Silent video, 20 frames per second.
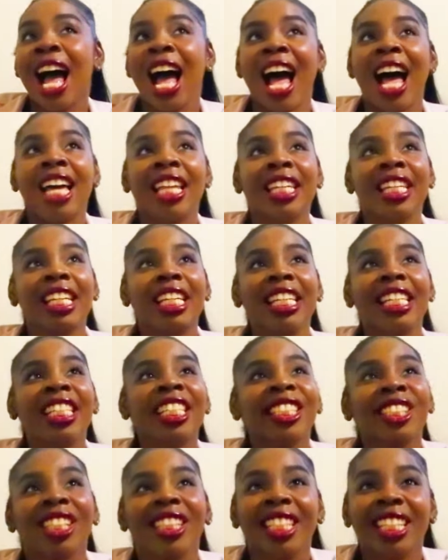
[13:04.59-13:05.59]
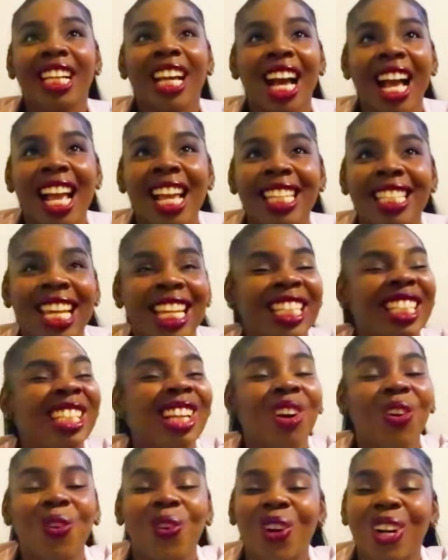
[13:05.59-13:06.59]
and initially, guys, I did
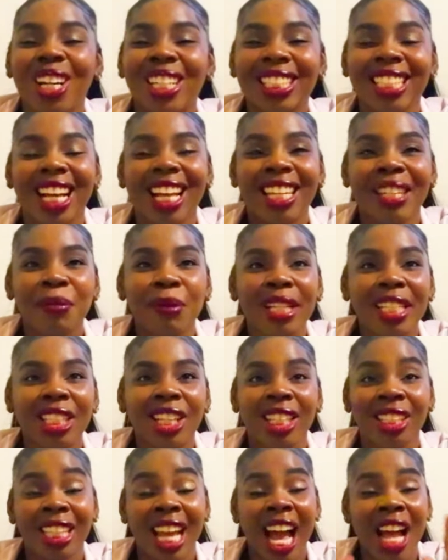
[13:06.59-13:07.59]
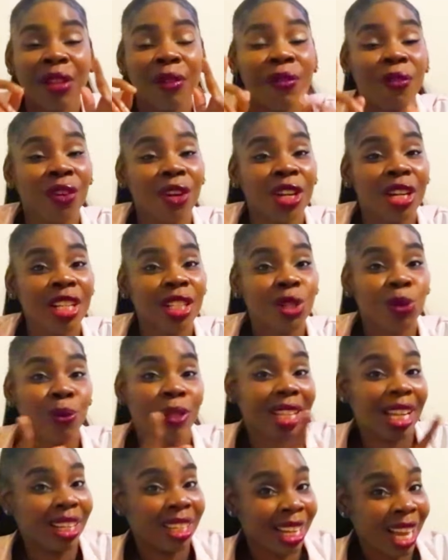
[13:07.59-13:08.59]
not want a male doctor at first
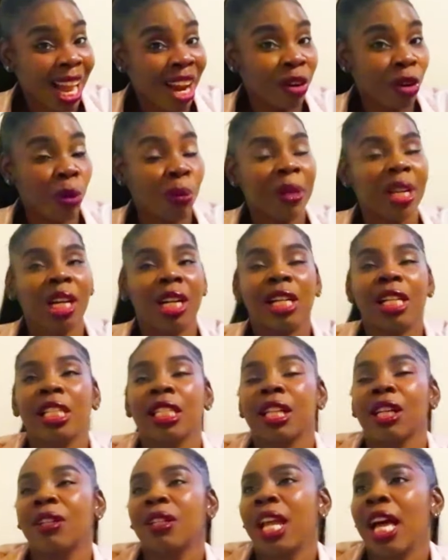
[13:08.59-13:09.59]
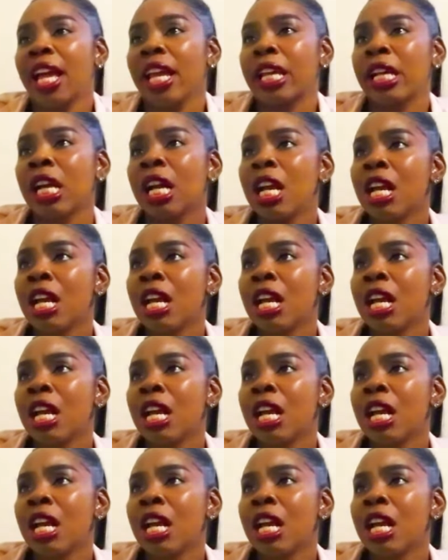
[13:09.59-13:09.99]
with Caro because I'm like,